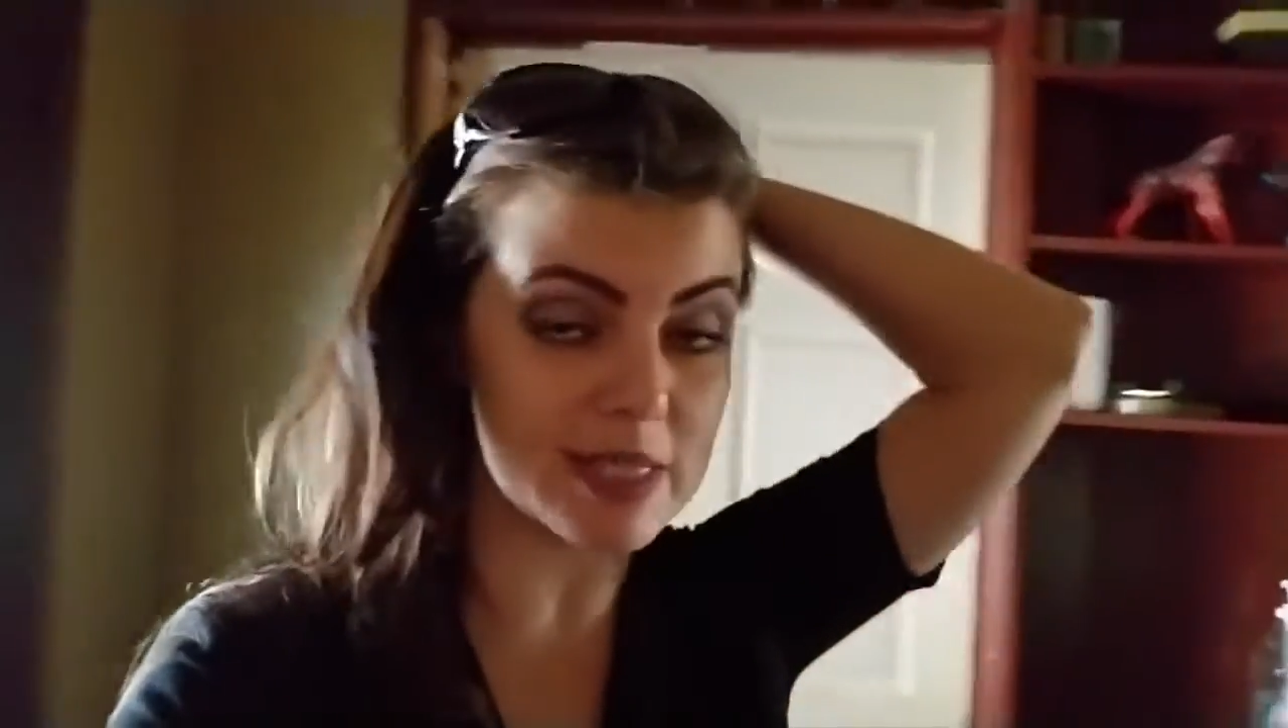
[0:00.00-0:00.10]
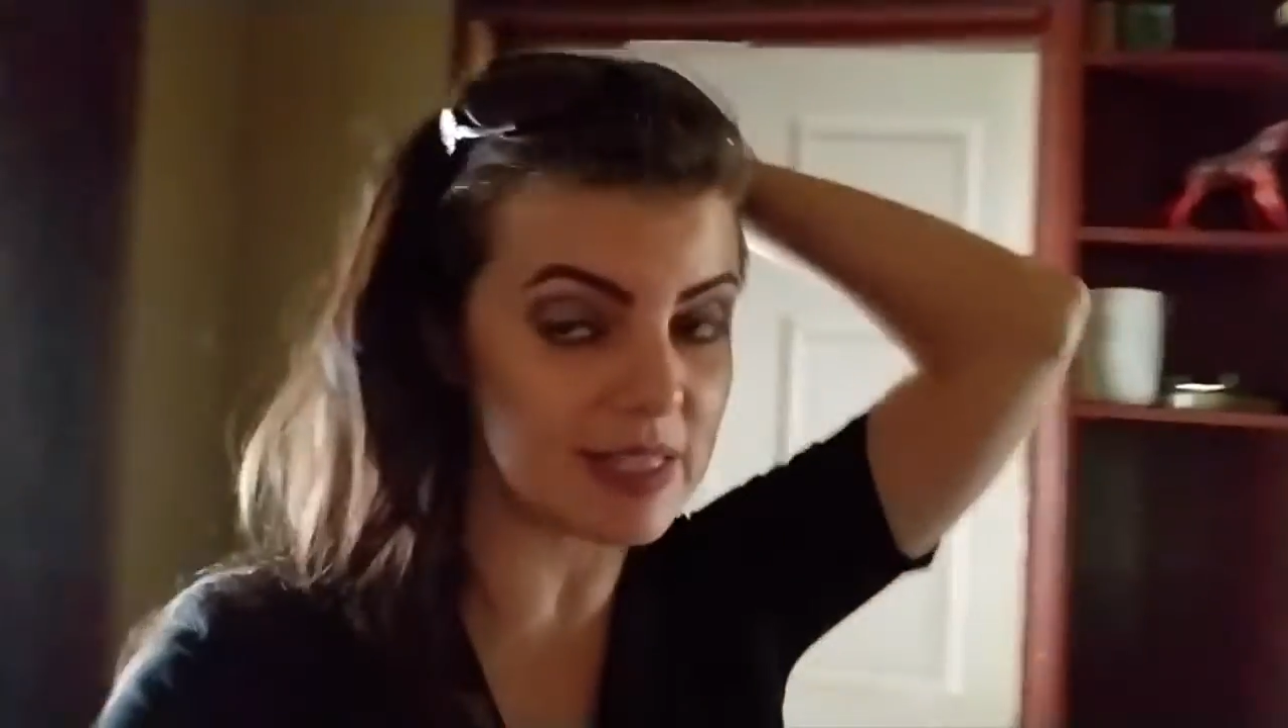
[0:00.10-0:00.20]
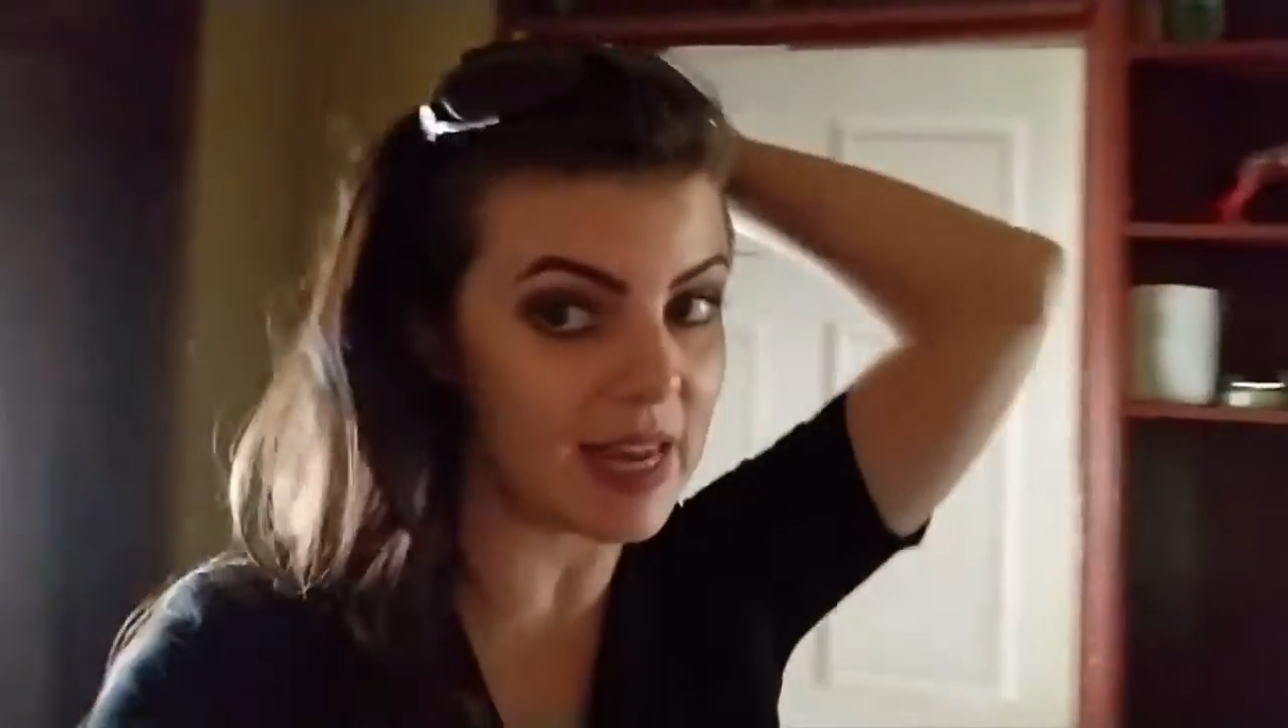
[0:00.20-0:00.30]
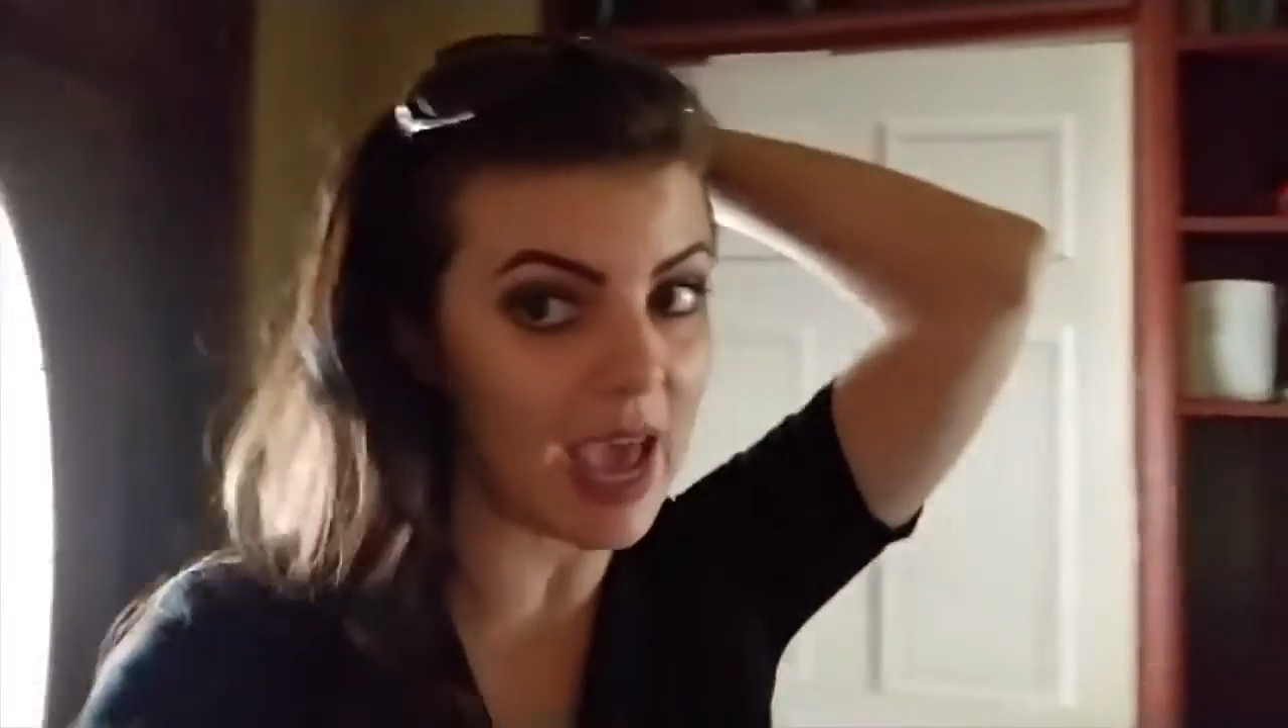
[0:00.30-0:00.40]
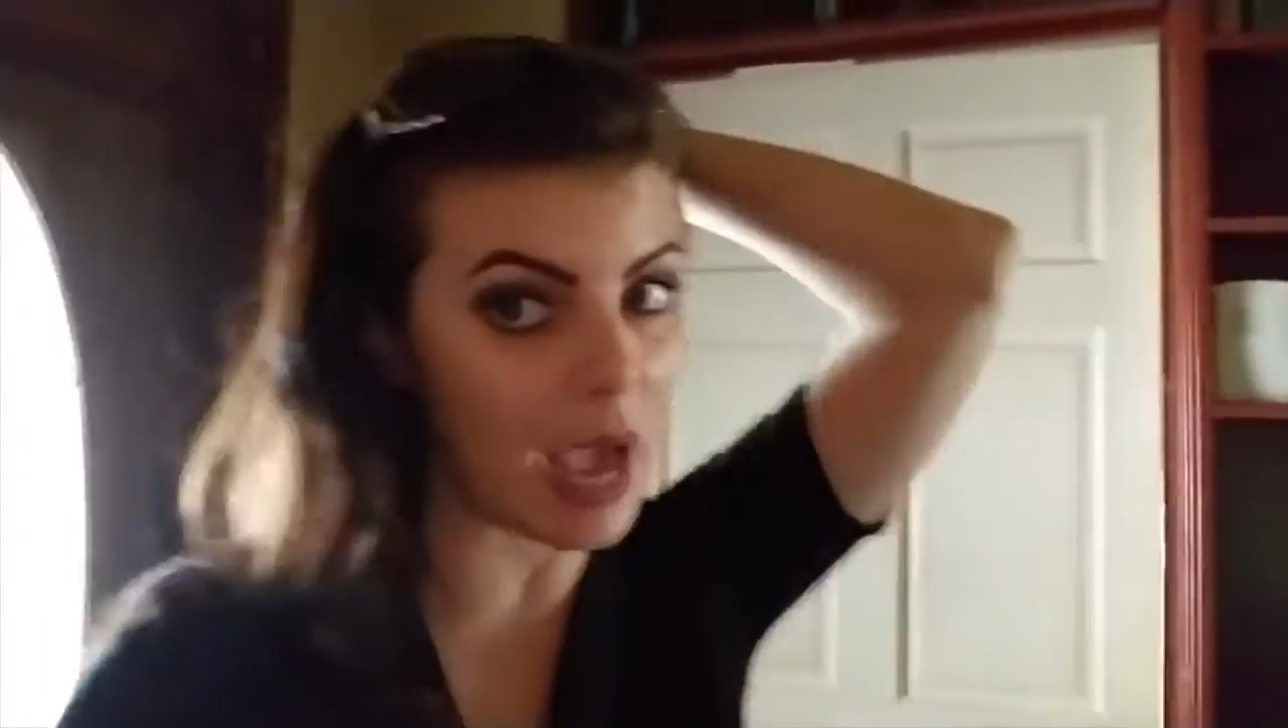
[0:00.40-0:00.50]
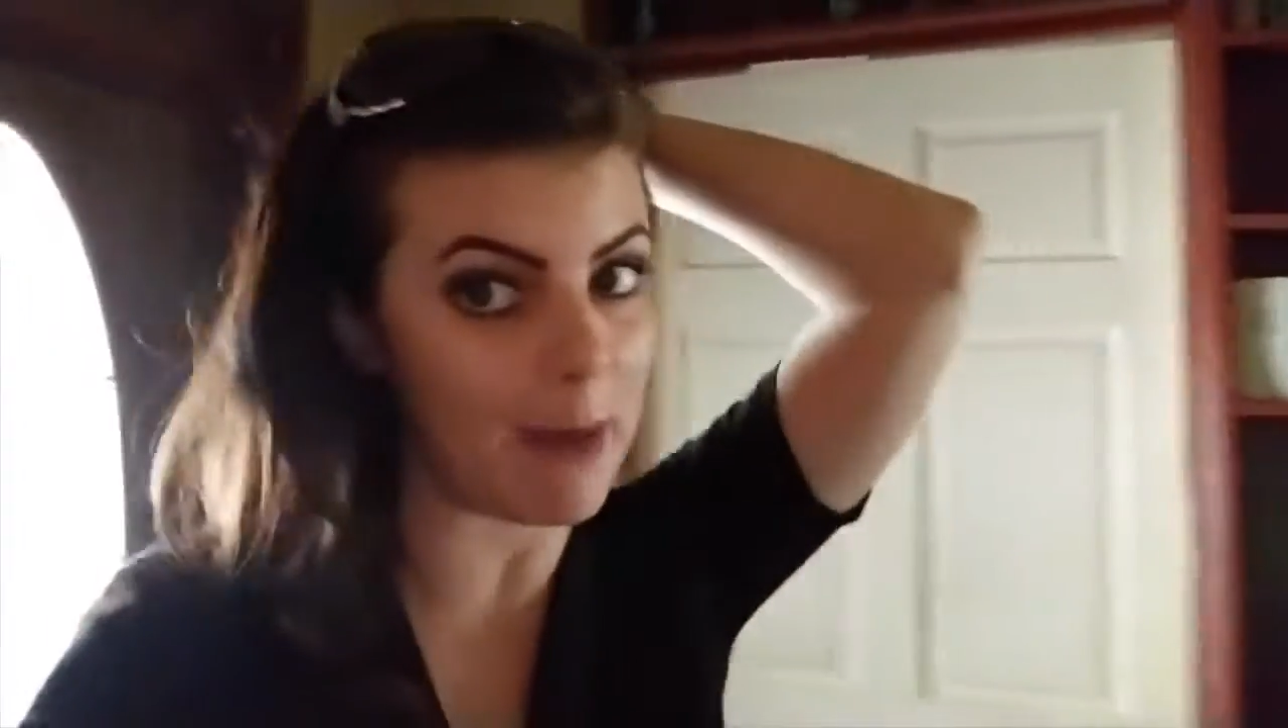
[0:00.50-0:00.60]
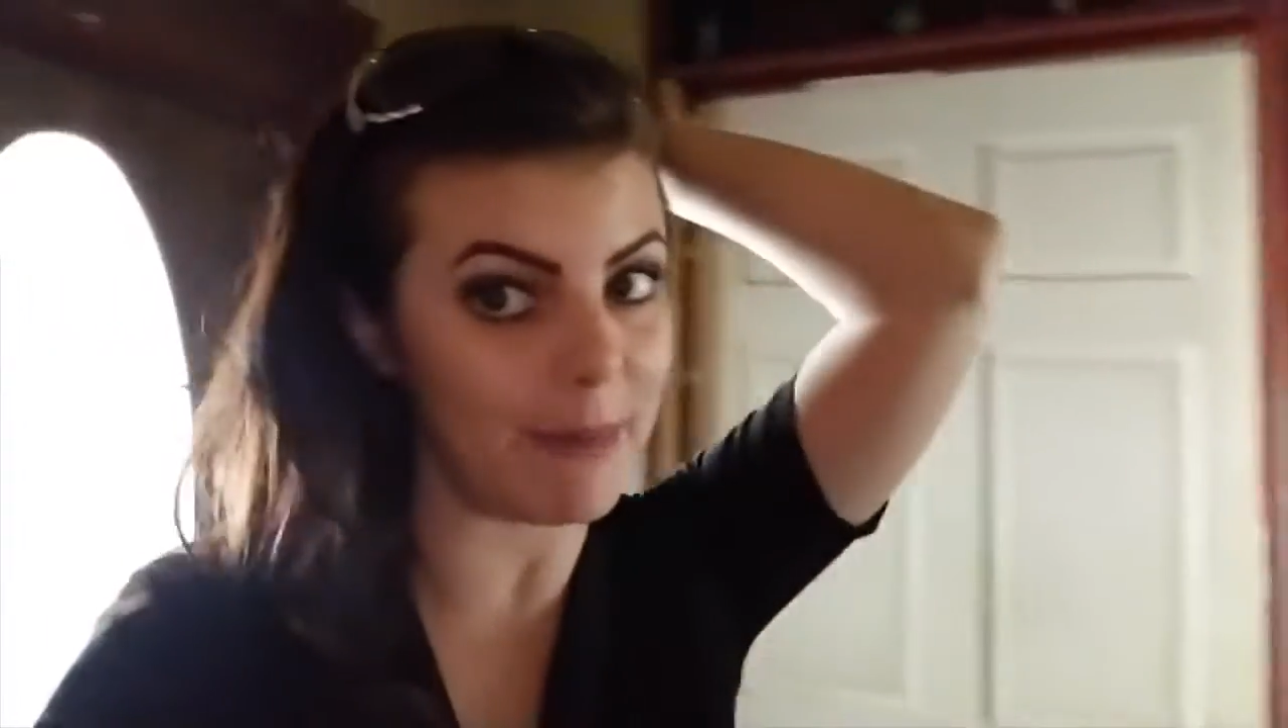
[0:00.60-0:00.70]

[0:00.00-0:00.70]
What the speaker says: today,